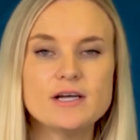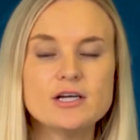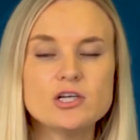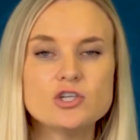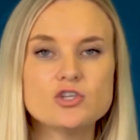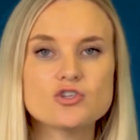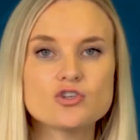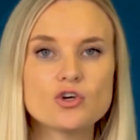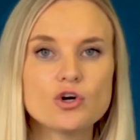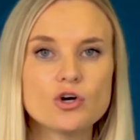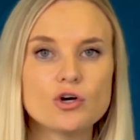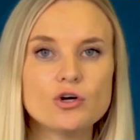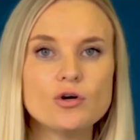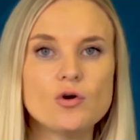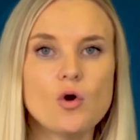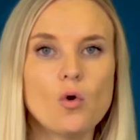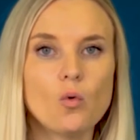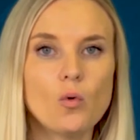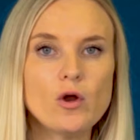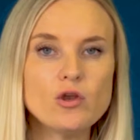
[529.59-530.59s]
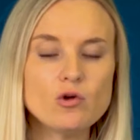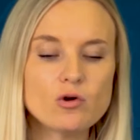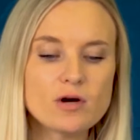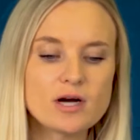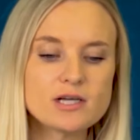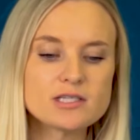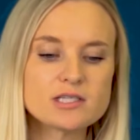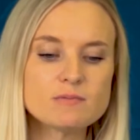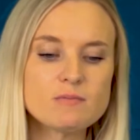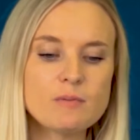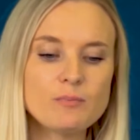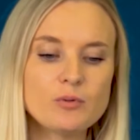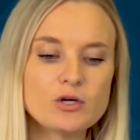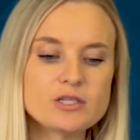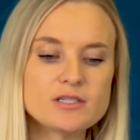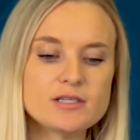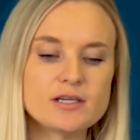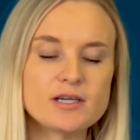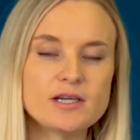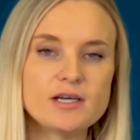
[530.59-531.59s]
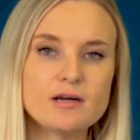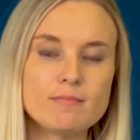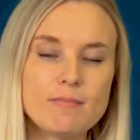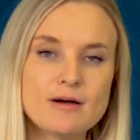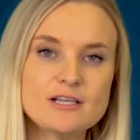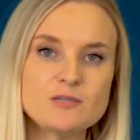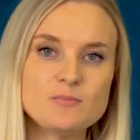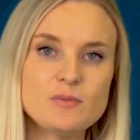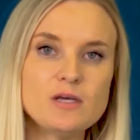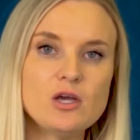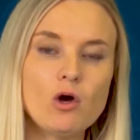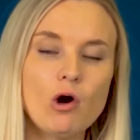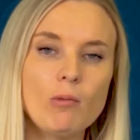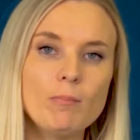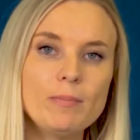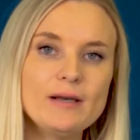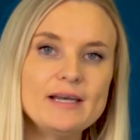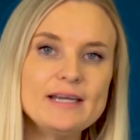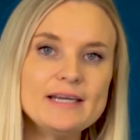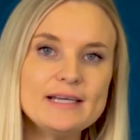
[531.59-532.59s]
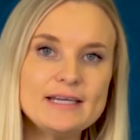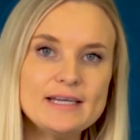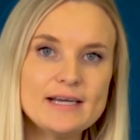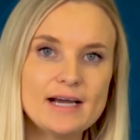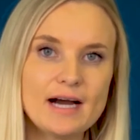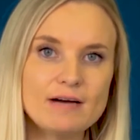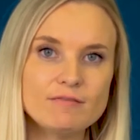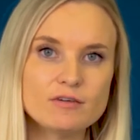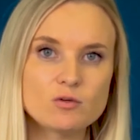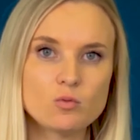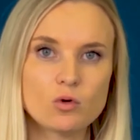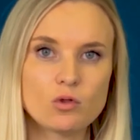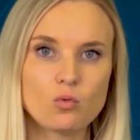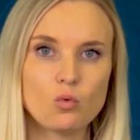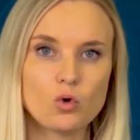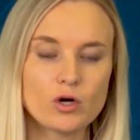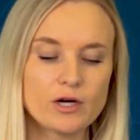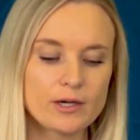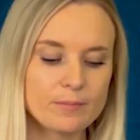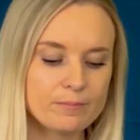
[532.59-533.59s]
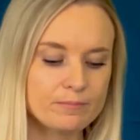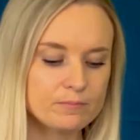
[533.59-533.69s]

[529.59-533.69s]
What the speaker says: So when your customer puts it in, it must be completely covered with water.